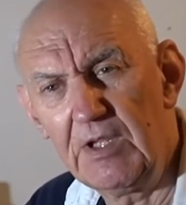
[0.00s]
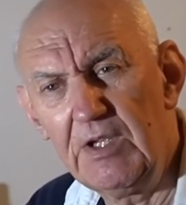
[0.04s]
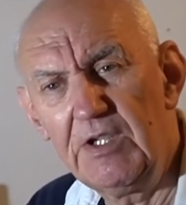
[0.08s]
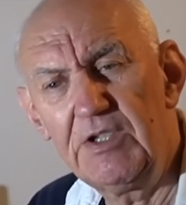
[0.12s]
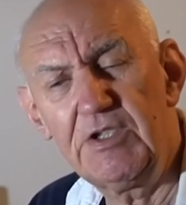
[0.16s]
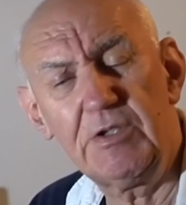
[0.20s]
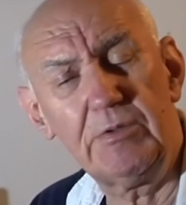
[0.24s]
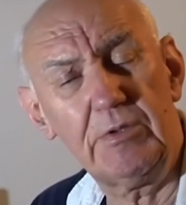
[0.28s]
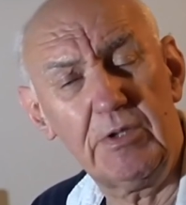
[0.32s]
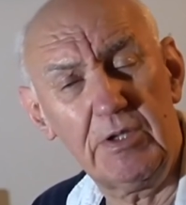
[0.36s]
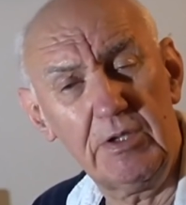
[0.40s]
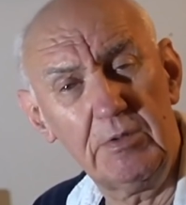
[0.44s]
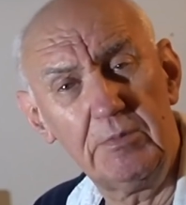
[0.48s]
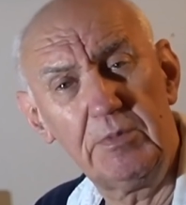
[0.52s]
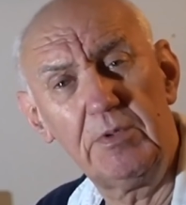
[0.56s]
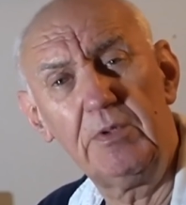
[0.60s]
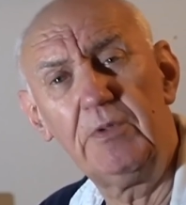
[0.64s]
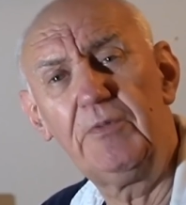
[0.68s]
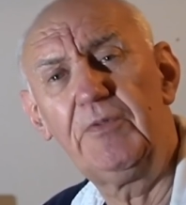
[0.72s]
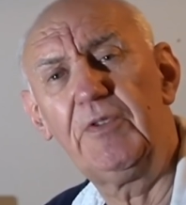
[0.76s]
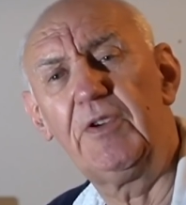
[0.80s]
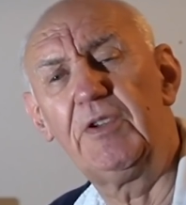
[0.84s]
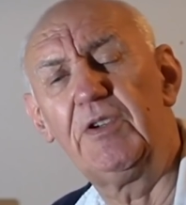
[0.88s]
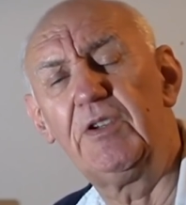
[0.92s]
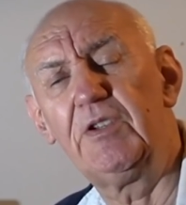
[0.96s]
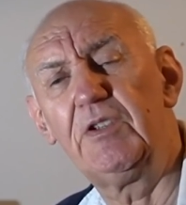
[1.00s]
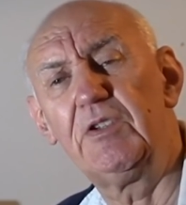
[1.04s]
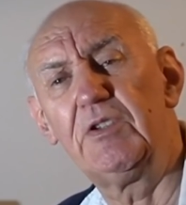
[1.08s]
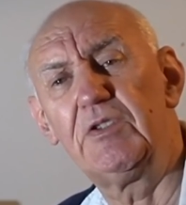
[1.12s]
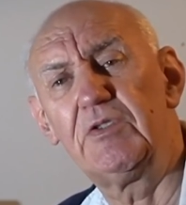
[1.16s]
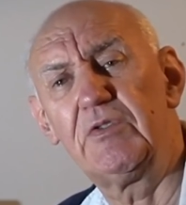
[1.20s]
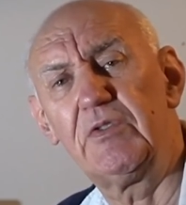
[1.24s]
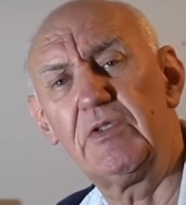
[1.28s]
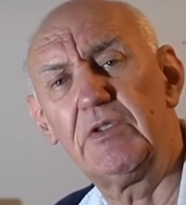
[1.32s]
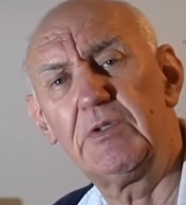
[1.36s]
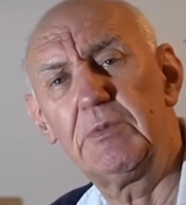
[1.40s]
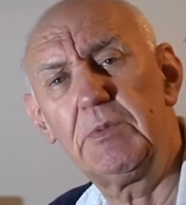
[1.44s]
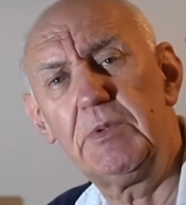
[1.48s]
So I hope you find it
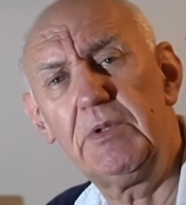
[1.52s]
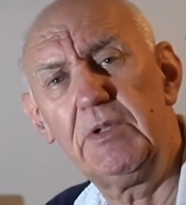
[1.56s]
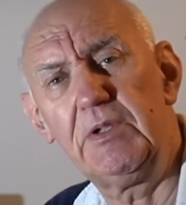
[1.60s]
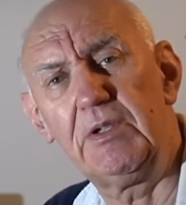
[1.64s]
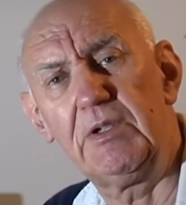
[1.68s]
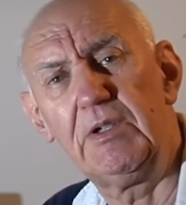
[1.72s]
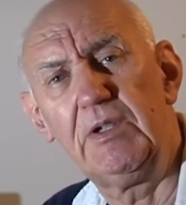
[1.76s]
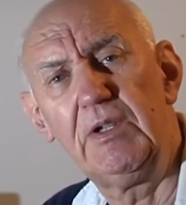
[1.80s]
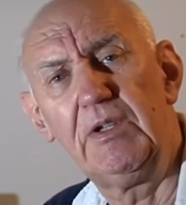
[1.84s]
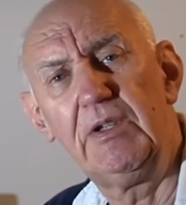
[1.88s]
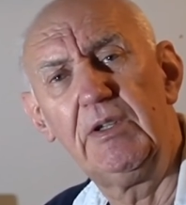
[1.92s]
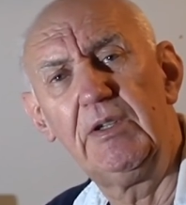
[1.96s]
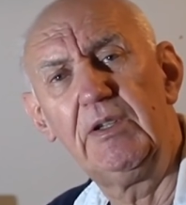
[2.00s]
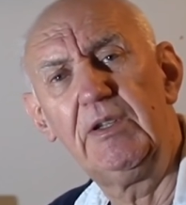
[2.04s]
useful as well.